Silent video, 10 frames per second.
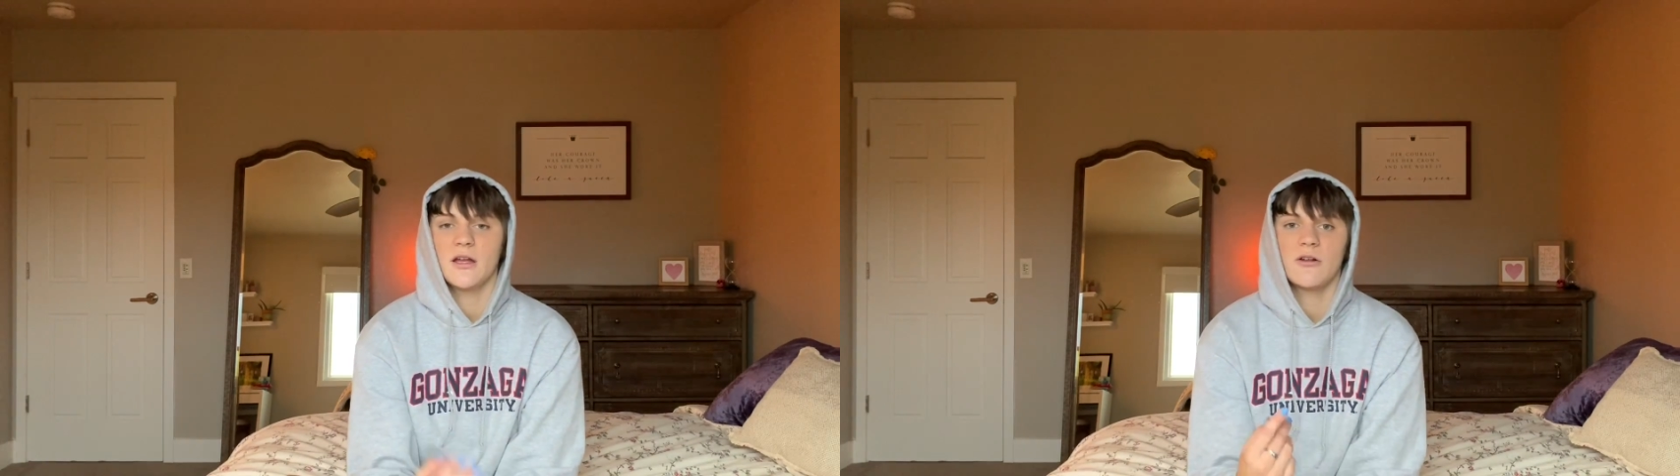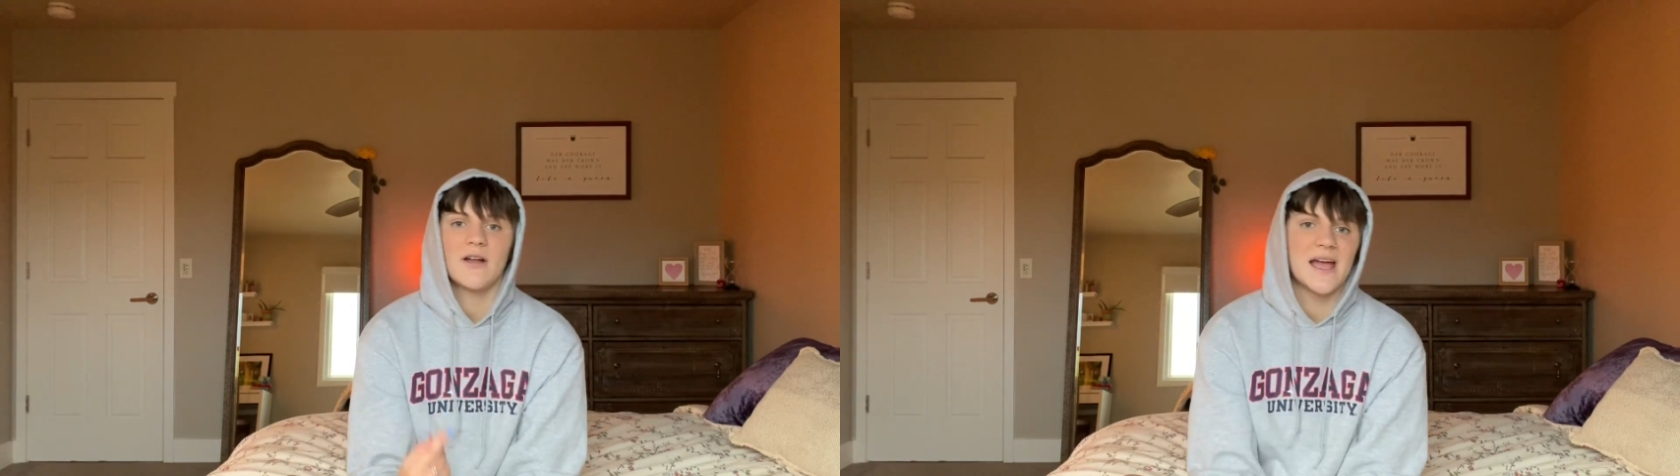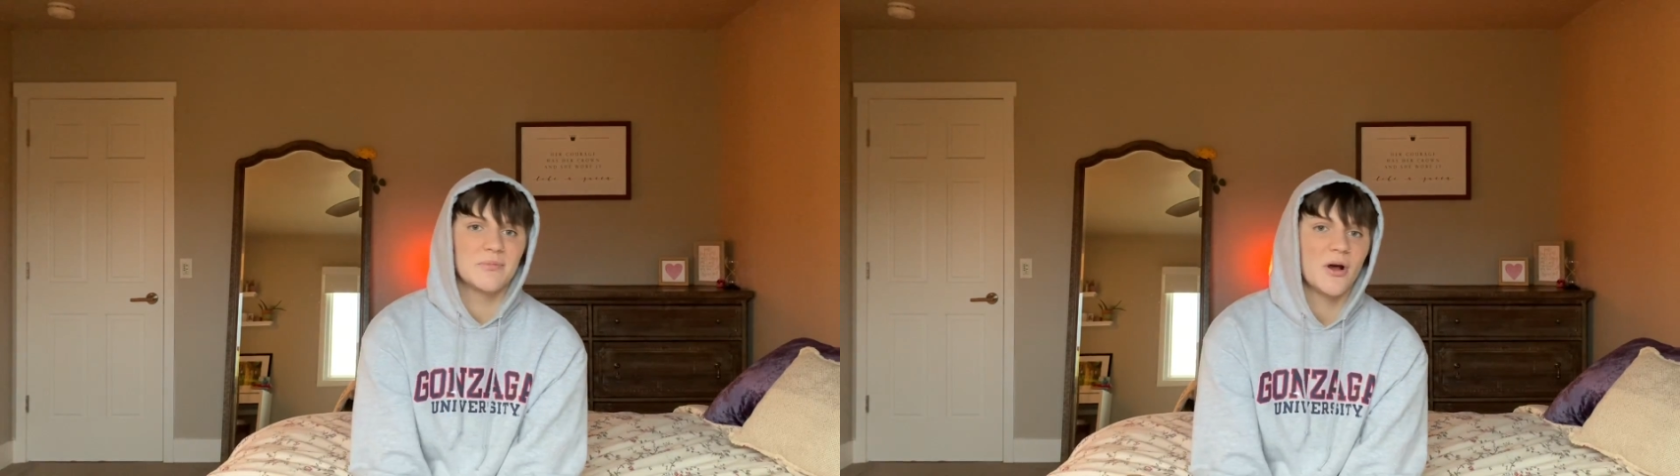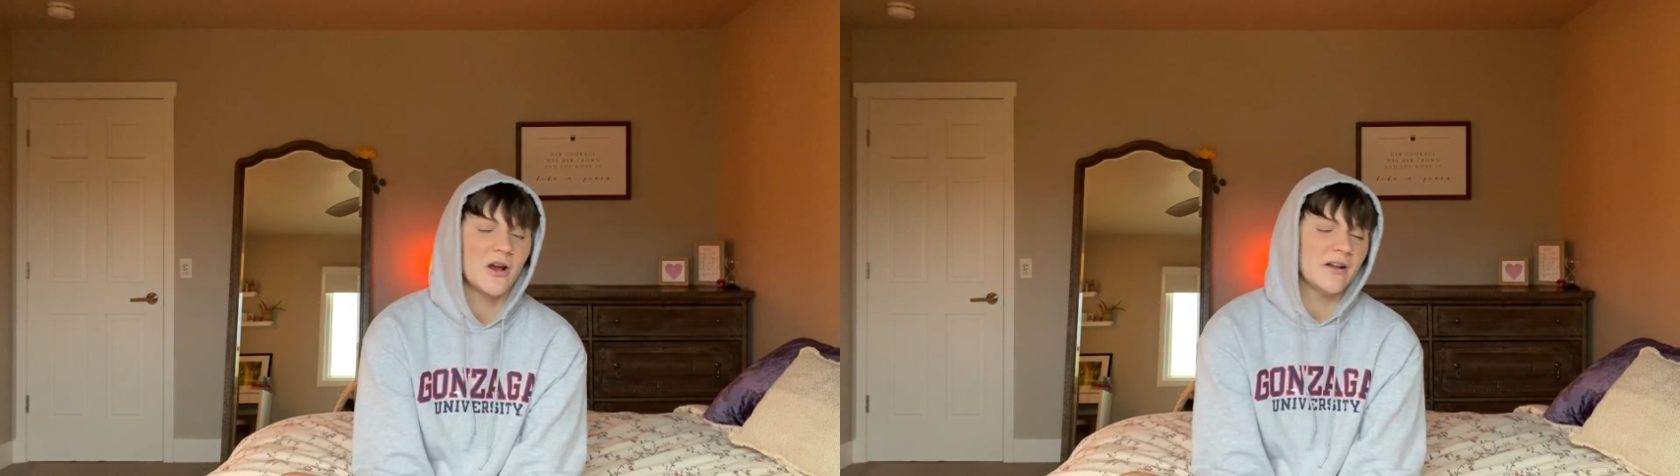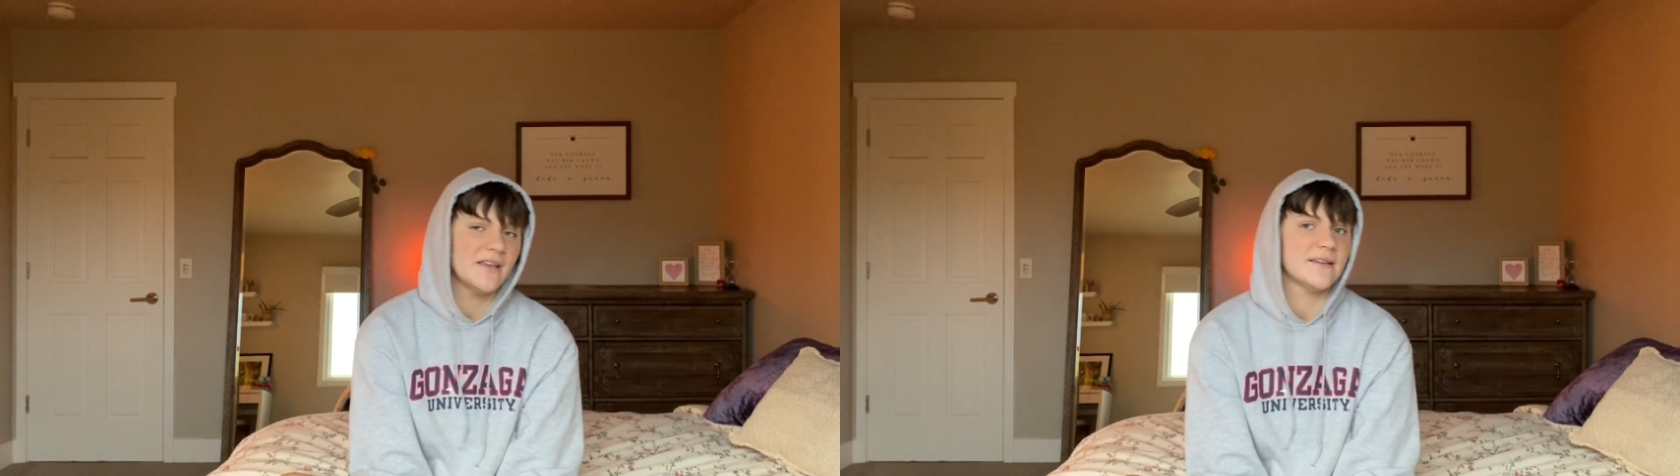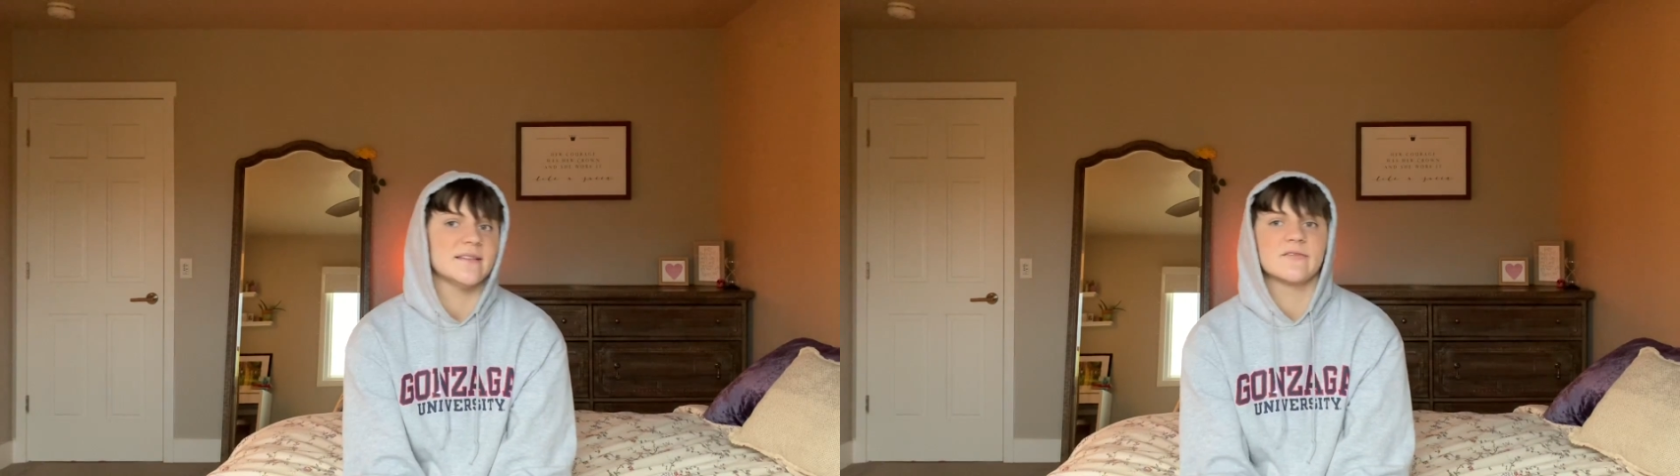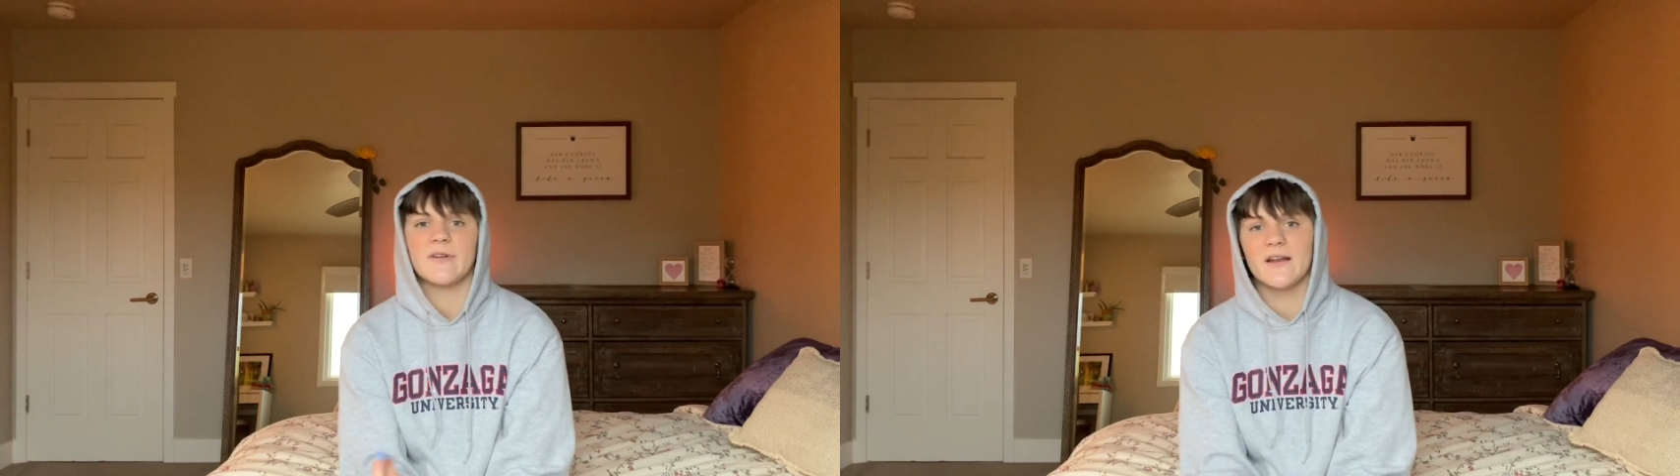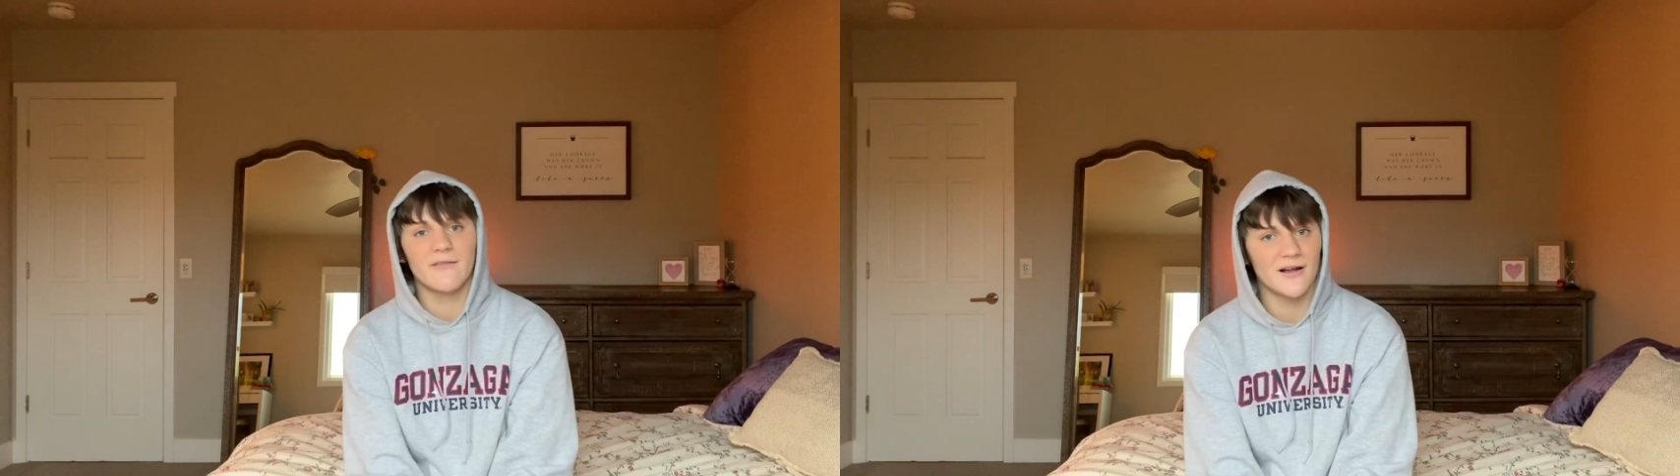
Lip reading: grad parties, Red